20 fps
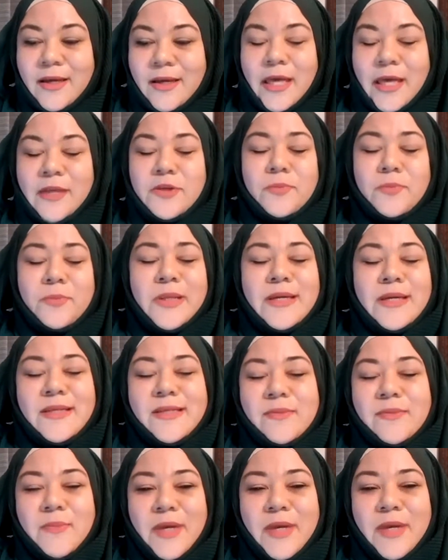Can you
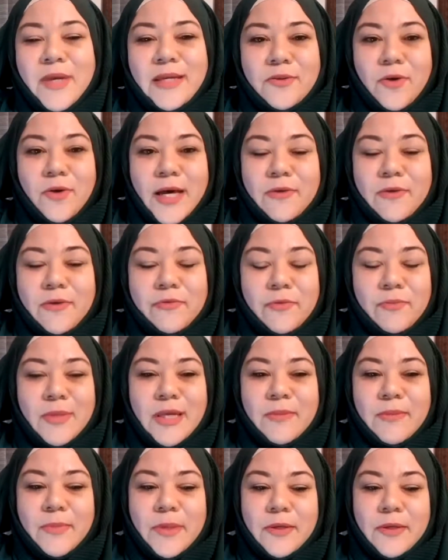please make dua for
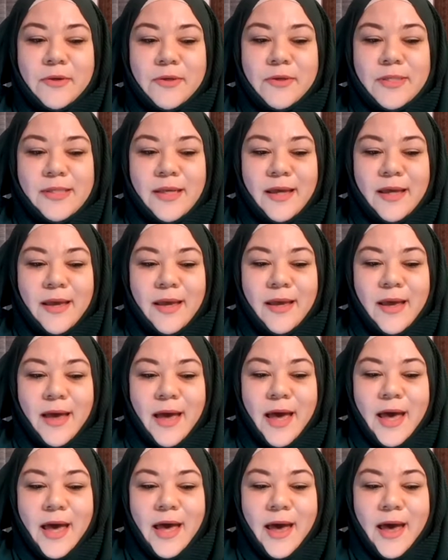me? Because
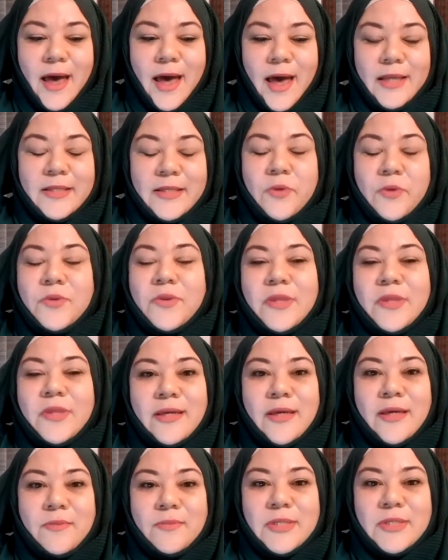I don't
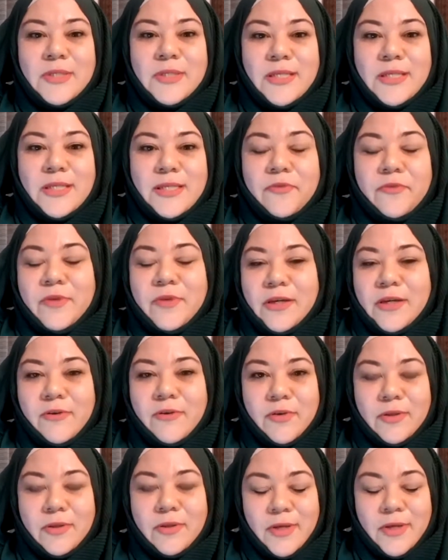think I'm
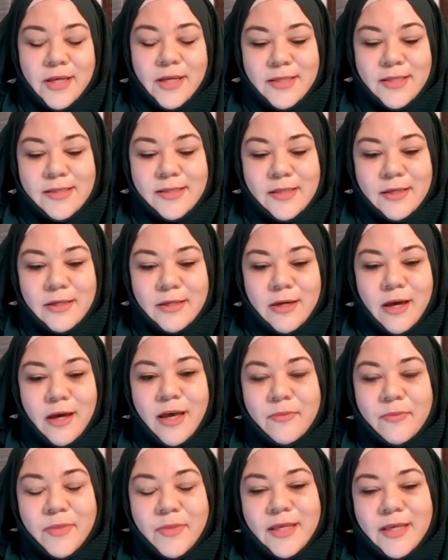deserving of Allah's
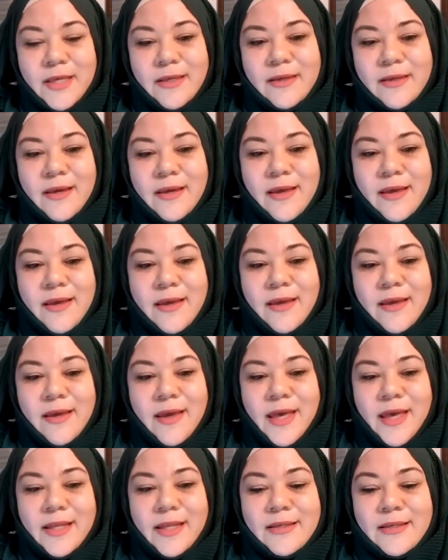rahmah.
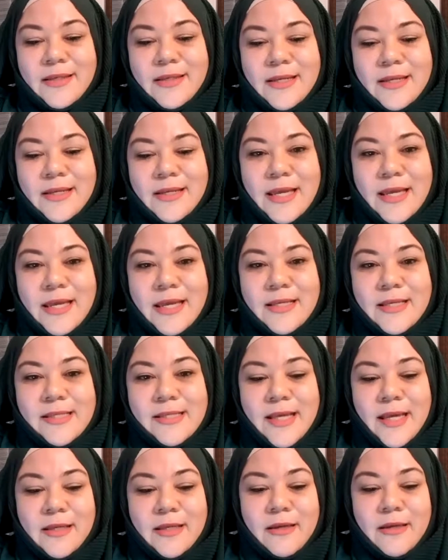And he
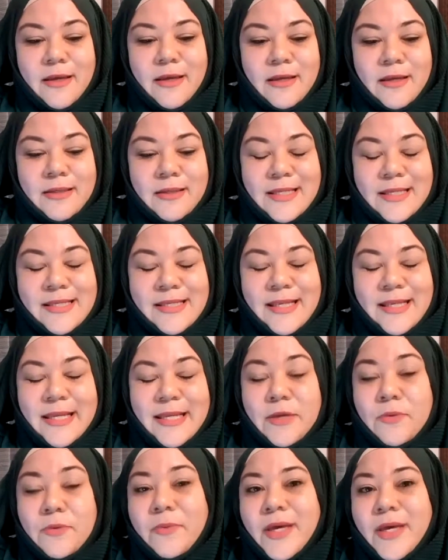said,
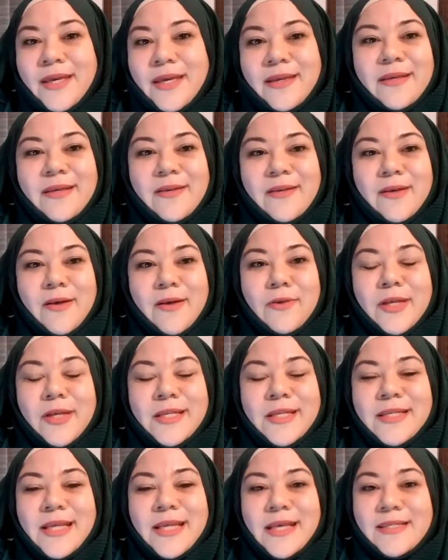Taslima,
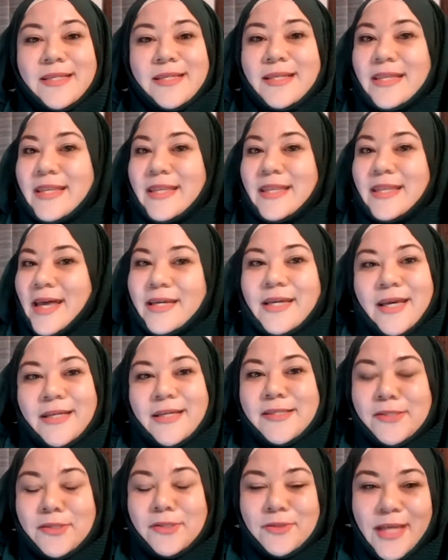Allah doesn't like
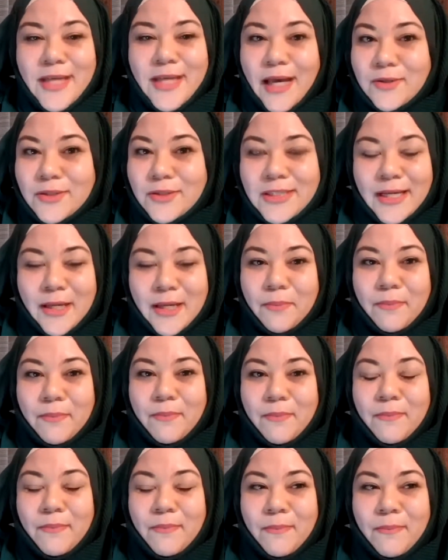us to doubt
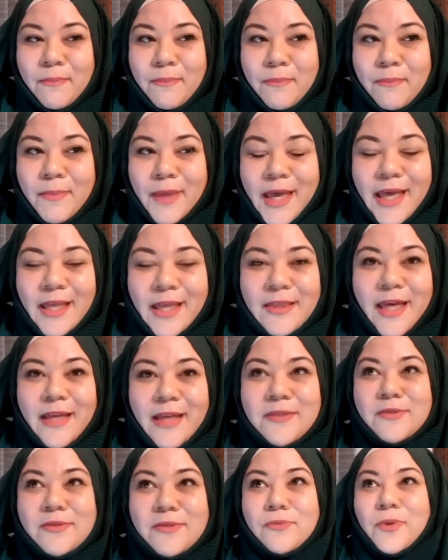him. And
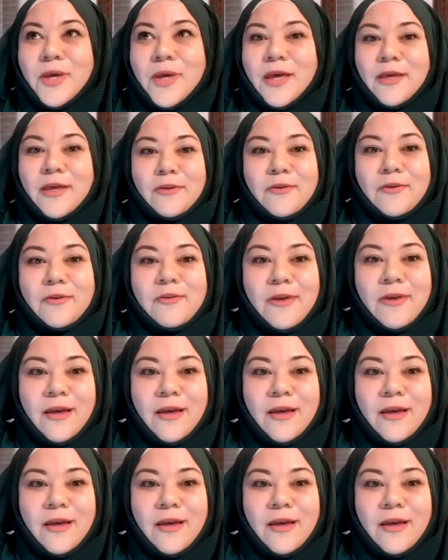that's subhanAllah.